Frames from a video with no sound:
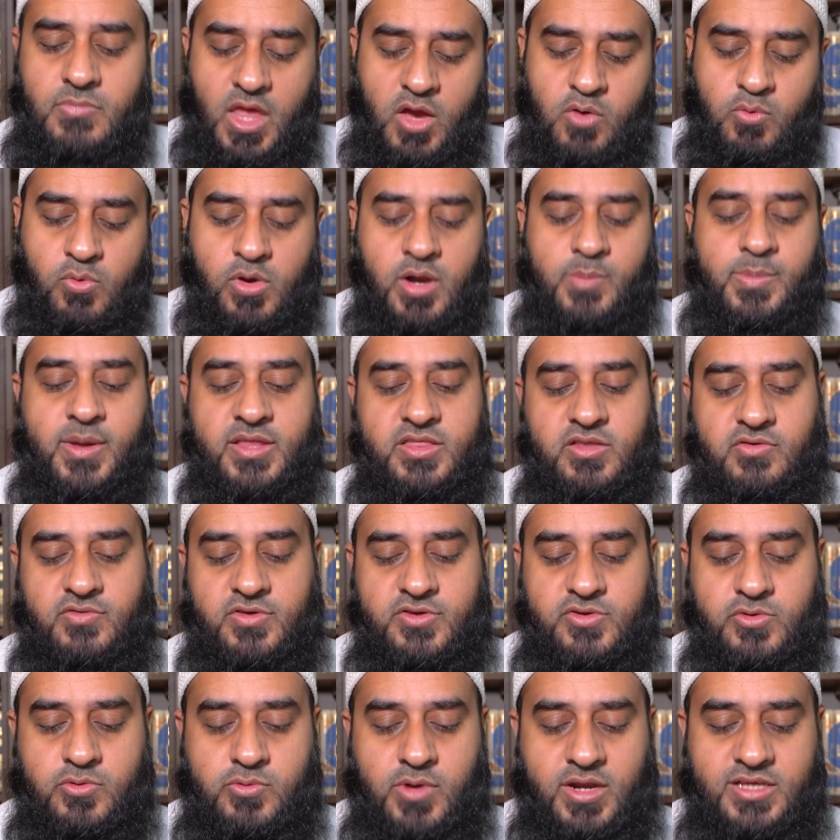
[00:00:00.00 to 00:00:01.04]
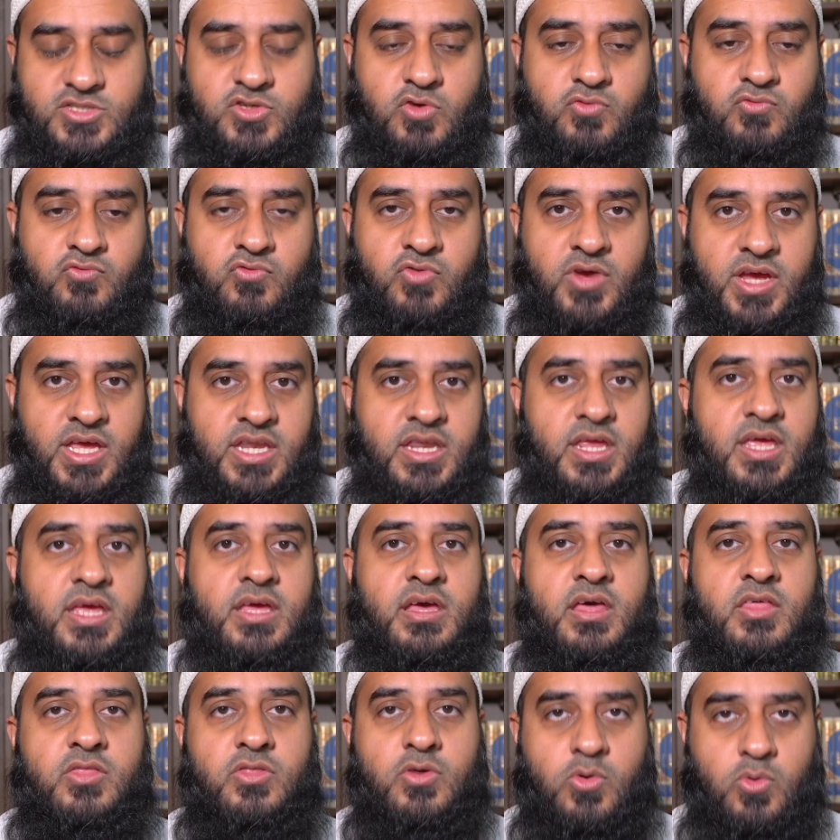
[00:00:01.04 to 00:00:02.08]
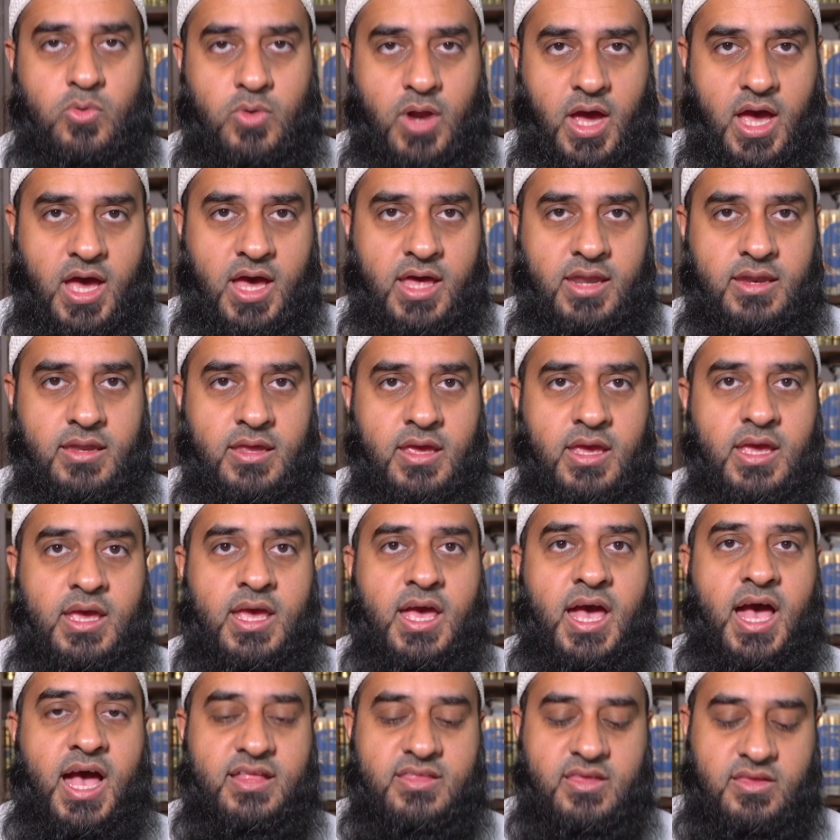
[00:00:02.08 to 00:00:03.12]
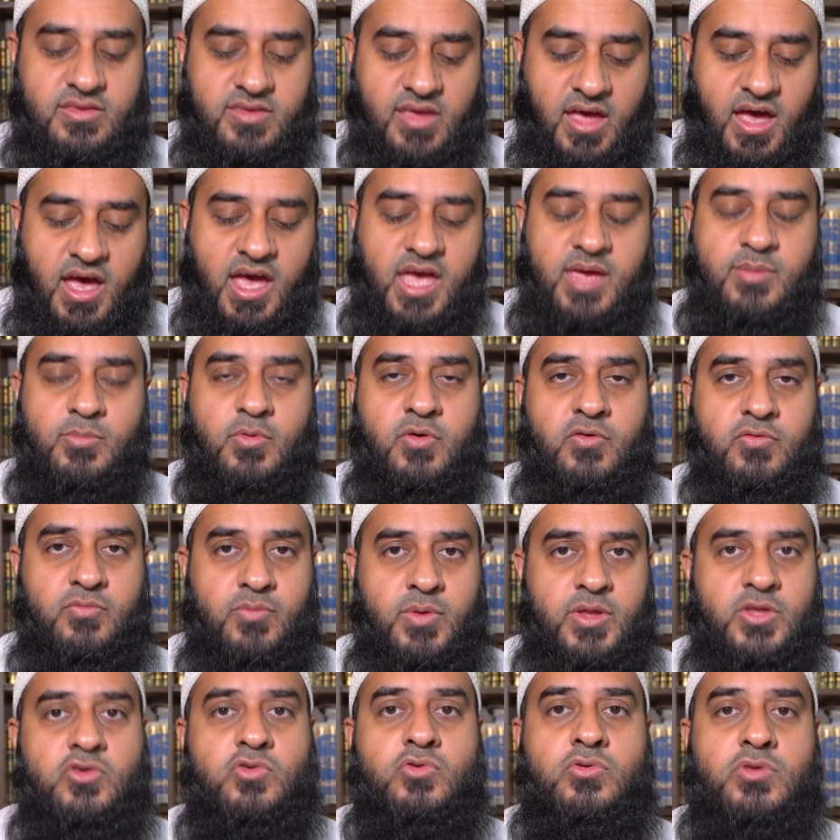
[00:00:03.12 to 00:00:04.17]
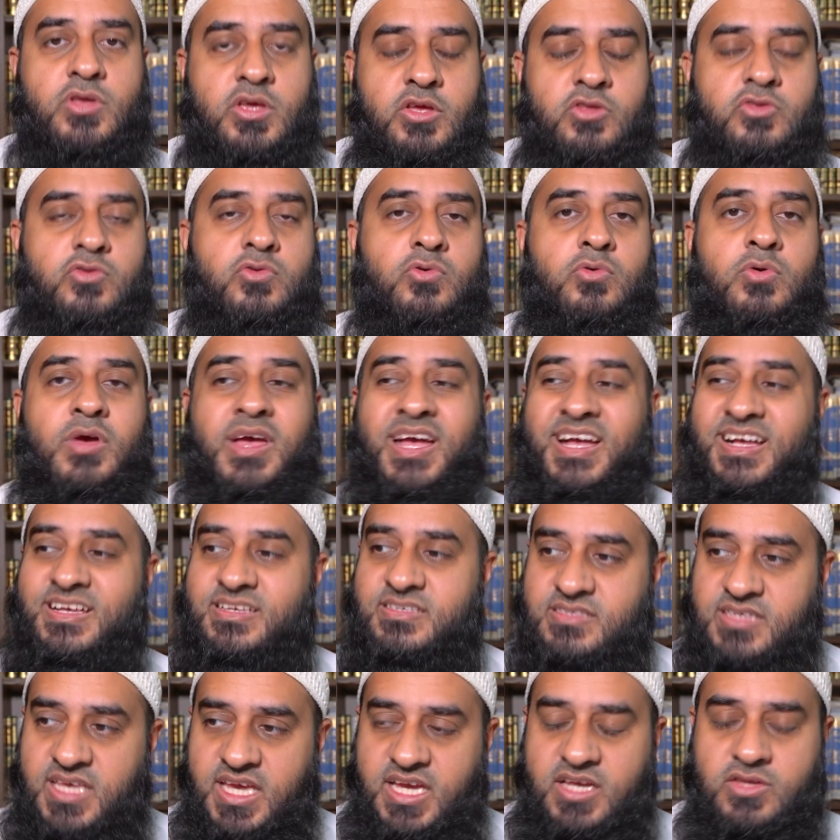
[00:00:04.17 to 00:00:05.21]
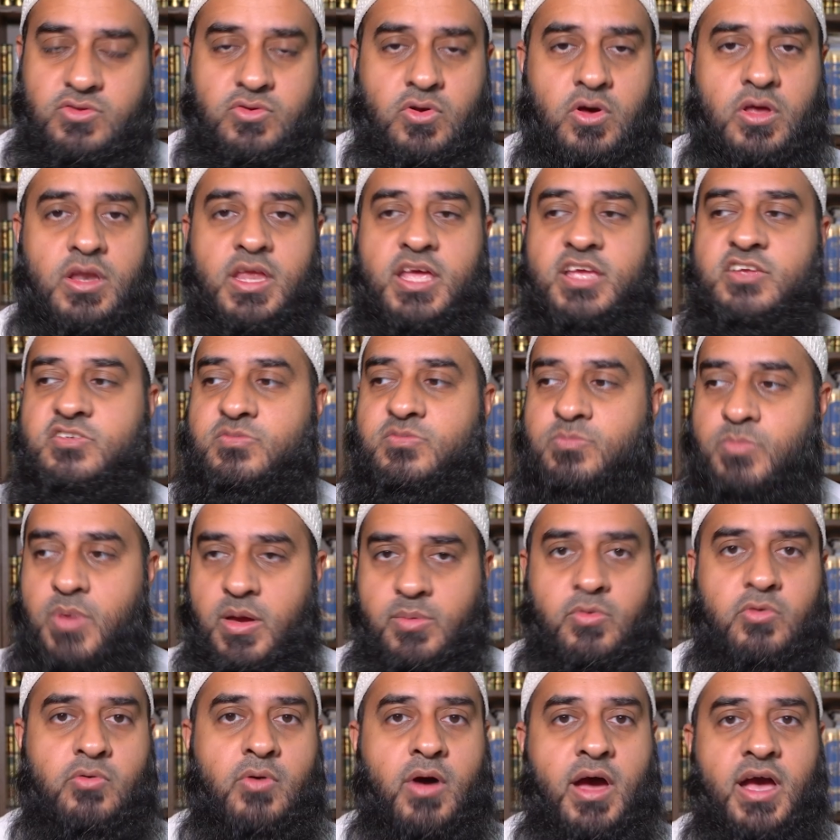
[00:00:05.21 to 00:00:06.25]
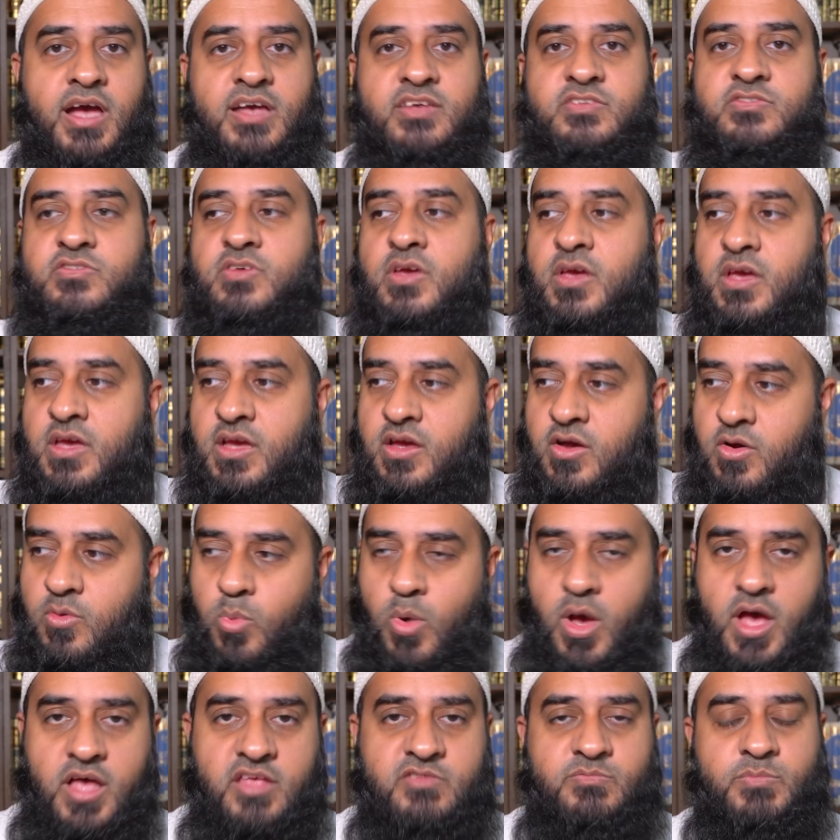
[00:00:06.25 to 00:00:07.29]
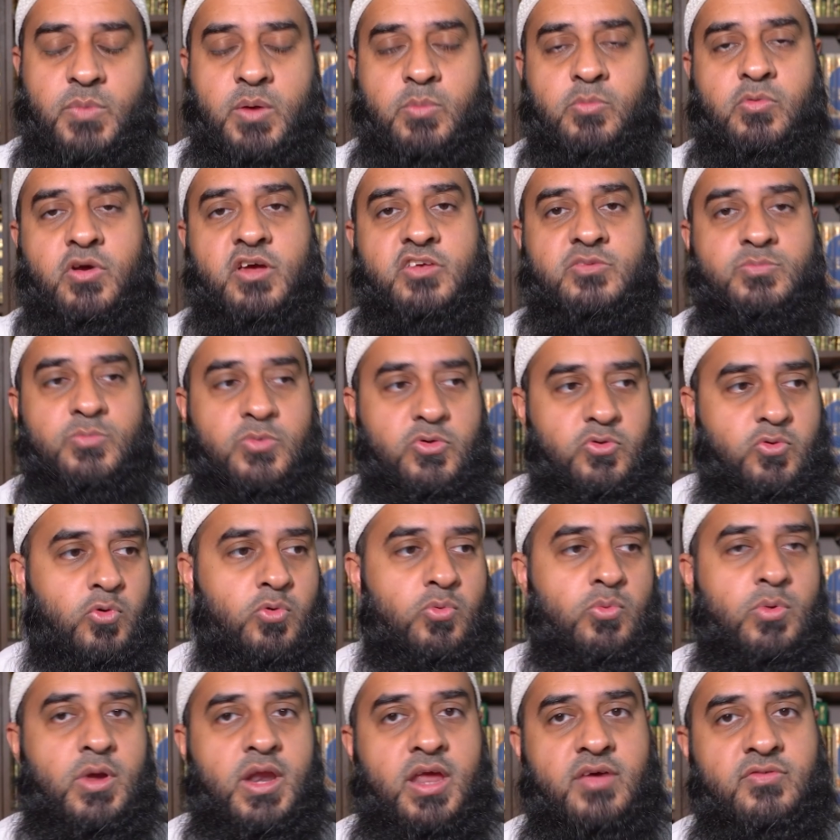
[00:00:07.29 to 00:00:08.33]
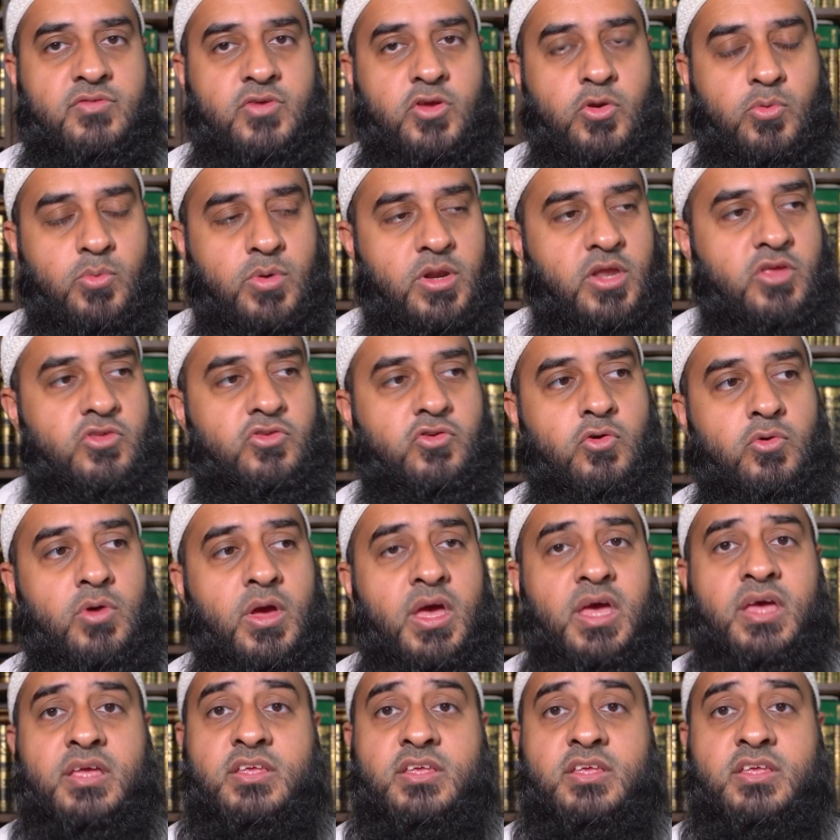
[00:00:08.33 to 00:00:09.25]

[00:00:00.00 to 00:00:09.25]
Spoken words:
What about the rest of the Quran? So reading the Quran at the time of when you need to seek knowledge, memorize words, memorize matul, whatever you want to do,